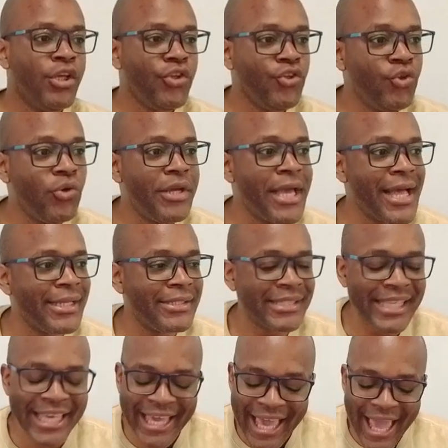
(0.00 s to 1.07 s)
You
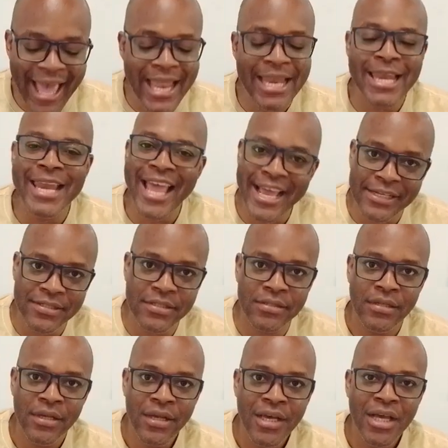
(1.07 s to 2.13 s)
guys care
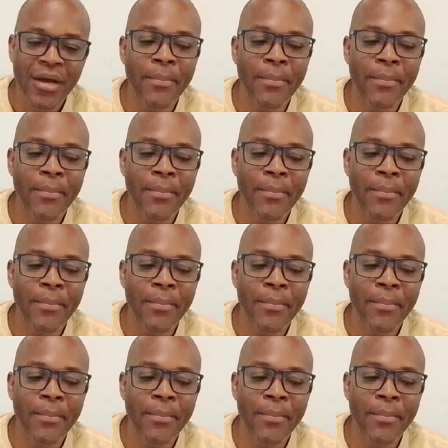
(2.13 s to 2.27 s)
less